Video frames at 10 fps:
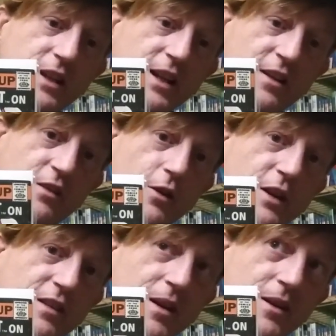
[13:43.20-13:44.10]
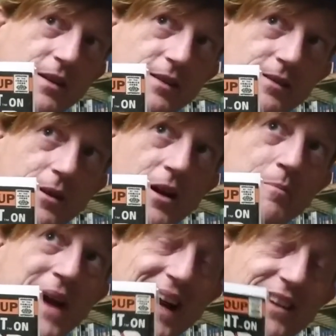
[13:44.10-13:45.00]
And so it's a, a
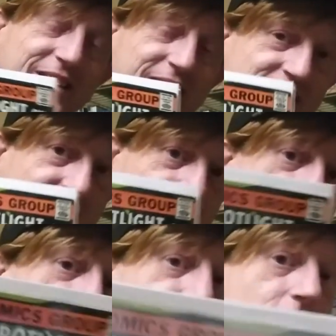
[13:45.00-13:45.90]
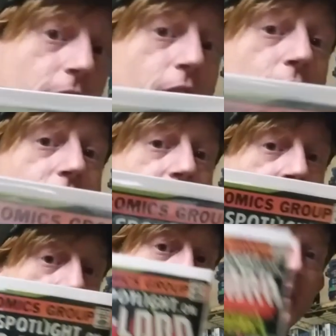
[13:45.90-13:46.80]
magazine sized
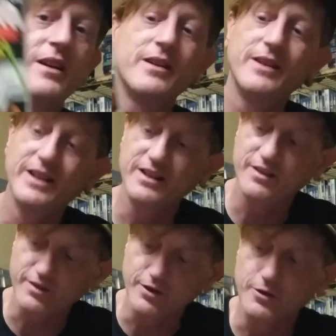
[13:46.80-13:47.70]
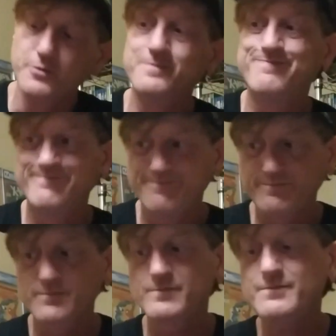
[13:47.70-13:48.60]
comic. And so,
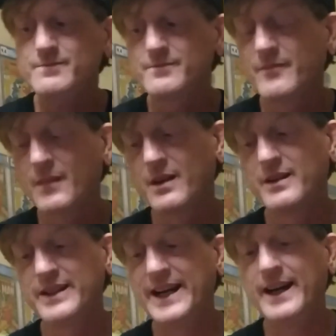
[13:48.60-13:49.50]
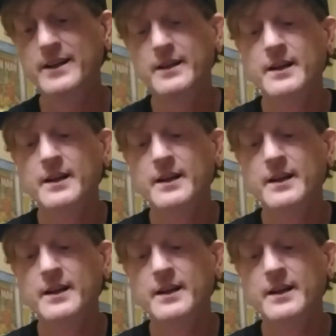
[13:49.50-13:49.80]
yeah.